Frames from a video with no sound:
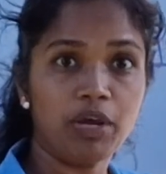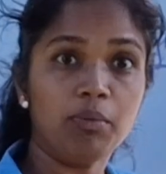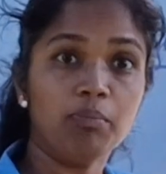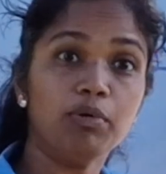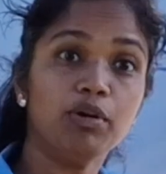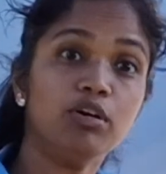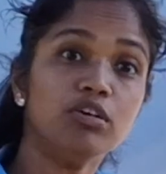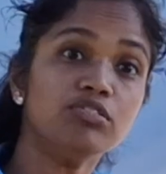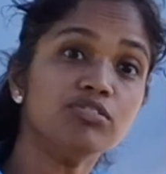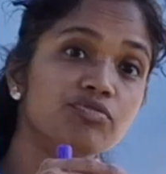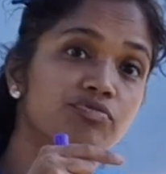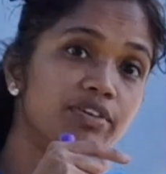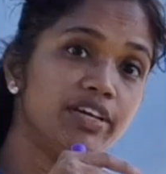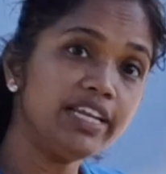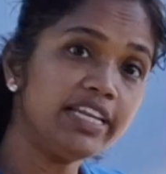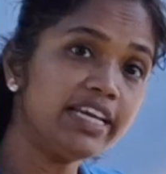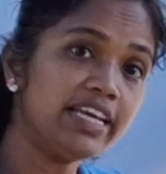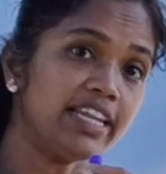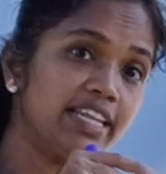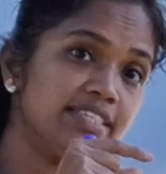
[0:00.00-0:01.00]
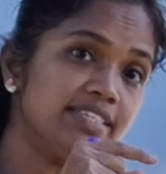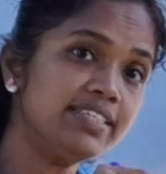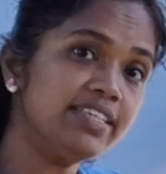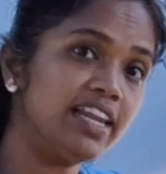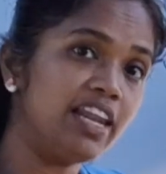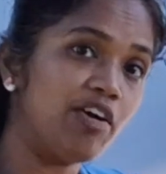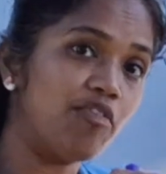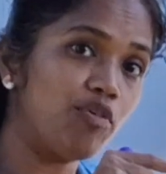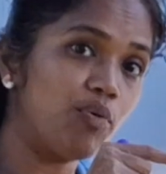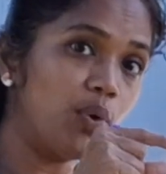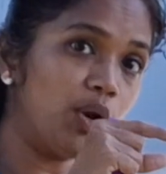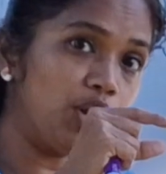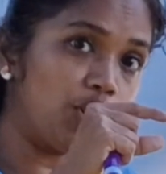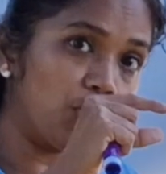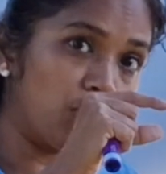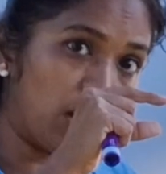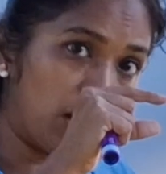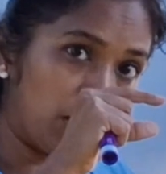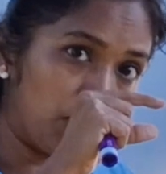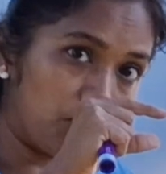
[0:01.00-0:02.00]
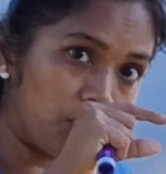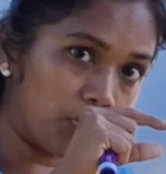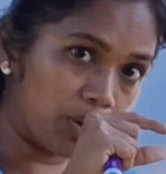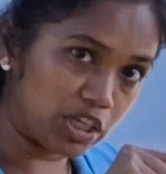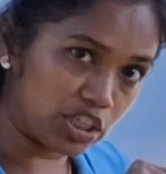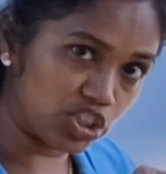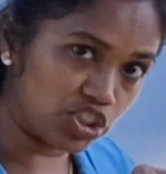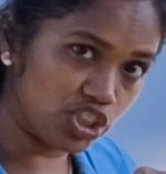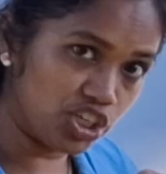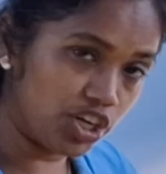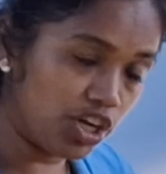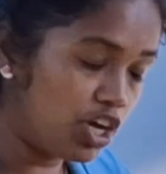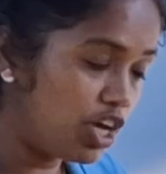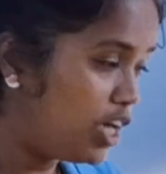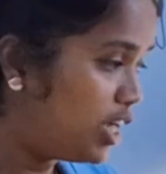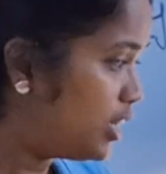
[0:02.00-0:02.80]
Because of the increase in the left ventricular pressure,